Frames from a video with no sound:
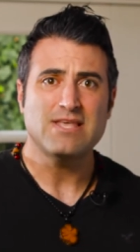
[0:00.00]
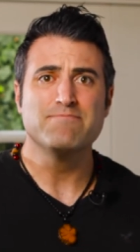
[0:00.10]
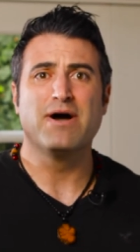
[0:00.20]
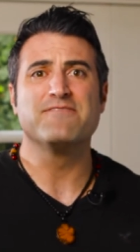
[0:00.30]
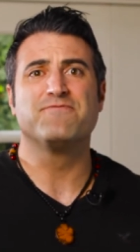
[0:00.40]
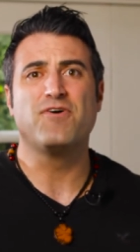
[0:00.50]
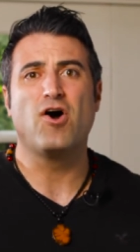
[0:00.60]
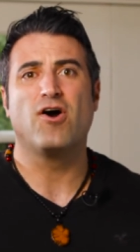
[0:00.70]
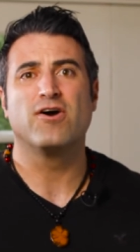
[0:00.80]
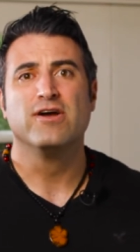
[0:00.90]
by
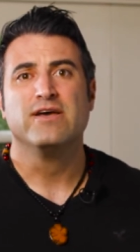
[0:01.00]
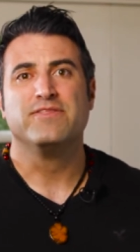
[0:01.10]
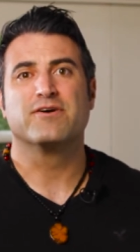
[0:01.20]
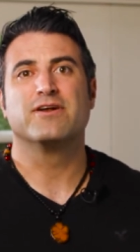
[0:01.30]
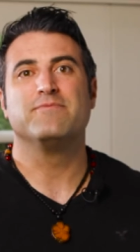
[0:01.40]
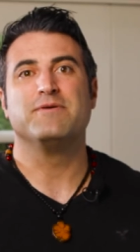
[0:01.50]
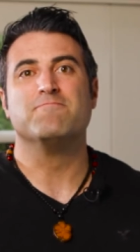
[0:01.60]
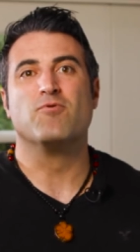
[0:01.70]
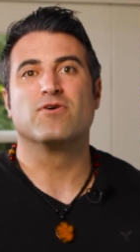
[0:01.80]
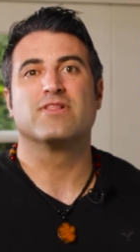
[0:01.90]
far, they're going to be
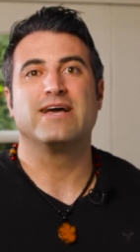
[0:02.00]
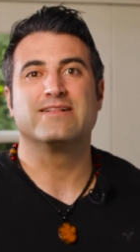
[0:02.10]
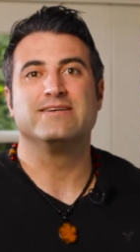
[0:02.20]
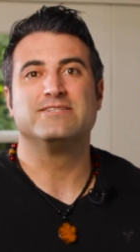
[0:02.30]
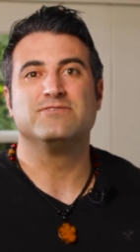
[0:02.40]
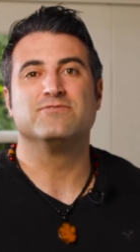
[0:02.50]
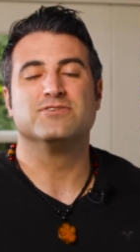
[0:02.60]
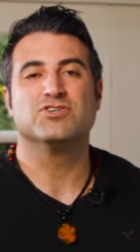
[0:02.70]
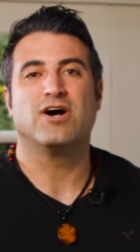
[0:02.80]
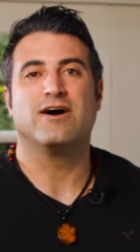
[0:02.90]
more likely to do the
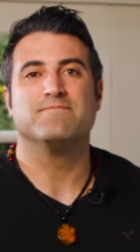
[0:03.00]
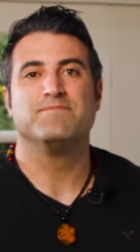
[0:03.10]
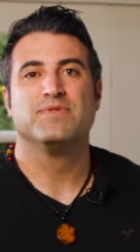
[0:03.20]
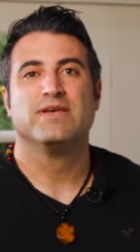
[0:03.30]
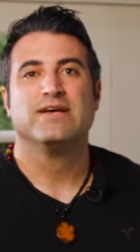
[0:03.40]
job.